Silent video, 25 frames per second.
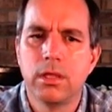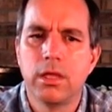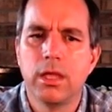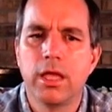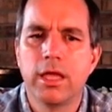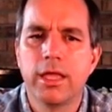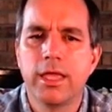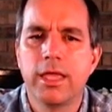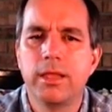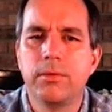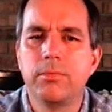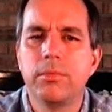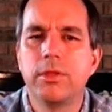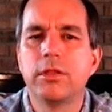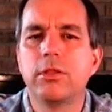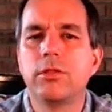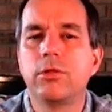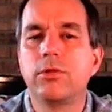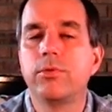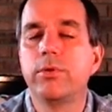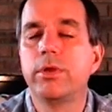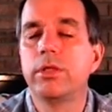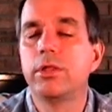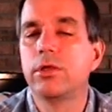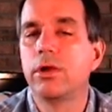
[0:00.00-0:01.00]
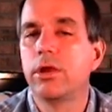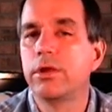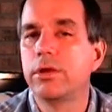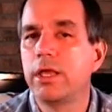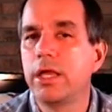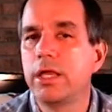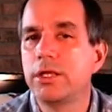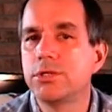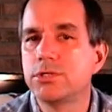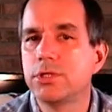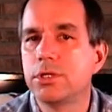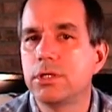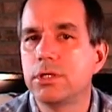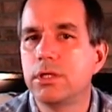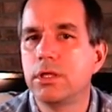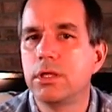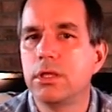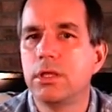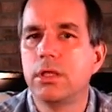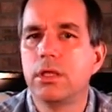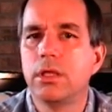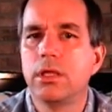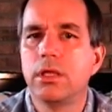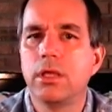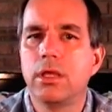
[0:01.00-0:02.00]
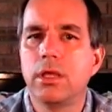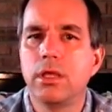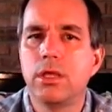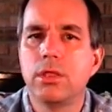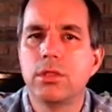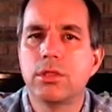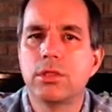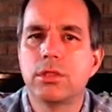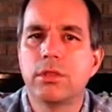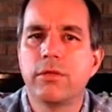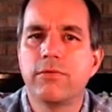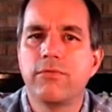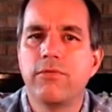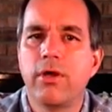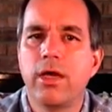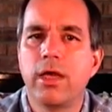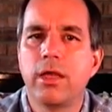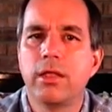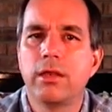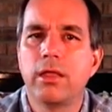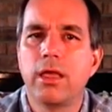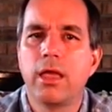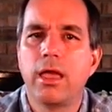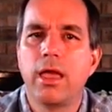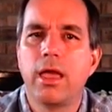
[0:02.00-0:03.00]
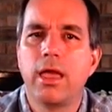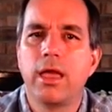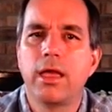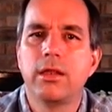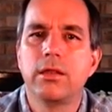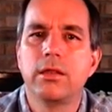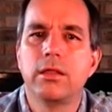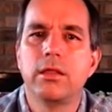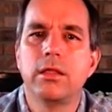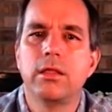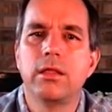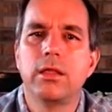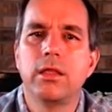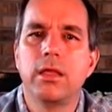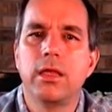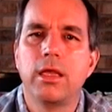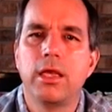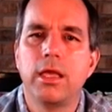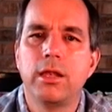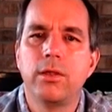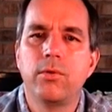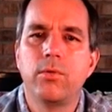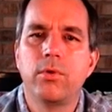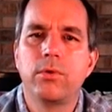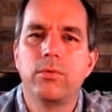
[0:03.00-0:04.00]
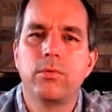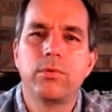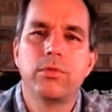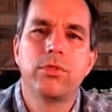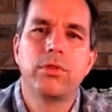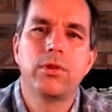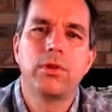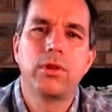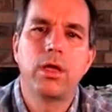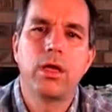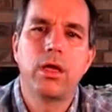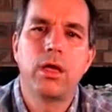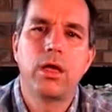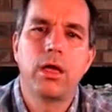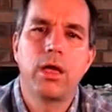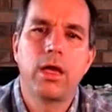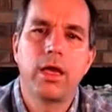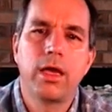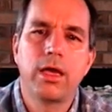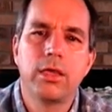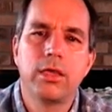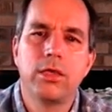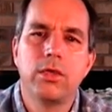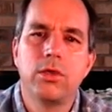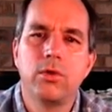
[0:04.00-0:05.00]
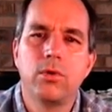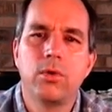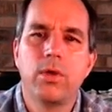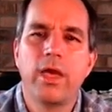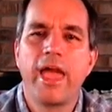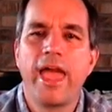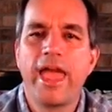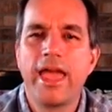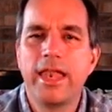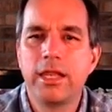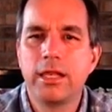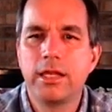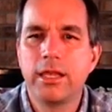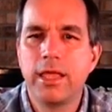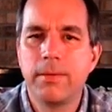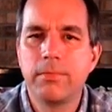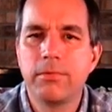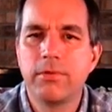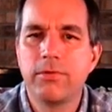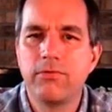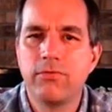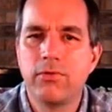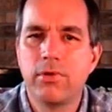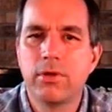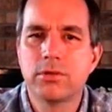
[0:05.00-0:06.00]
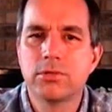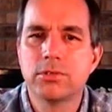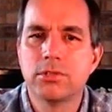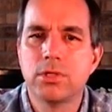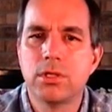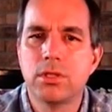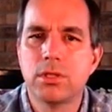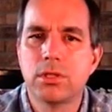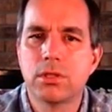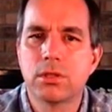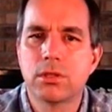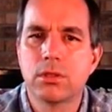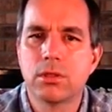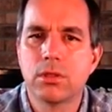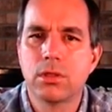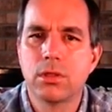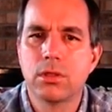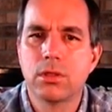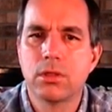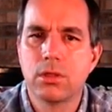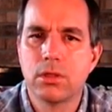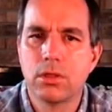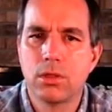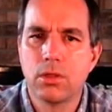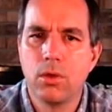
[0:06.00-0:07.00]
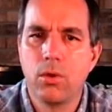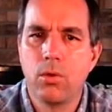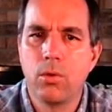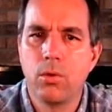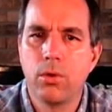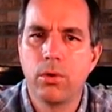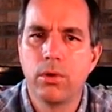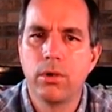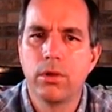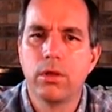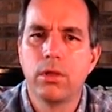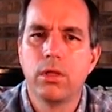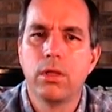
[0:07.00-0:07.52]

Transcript: Again, mental retardation is defined at anyone with an IQ and adaptive functioning score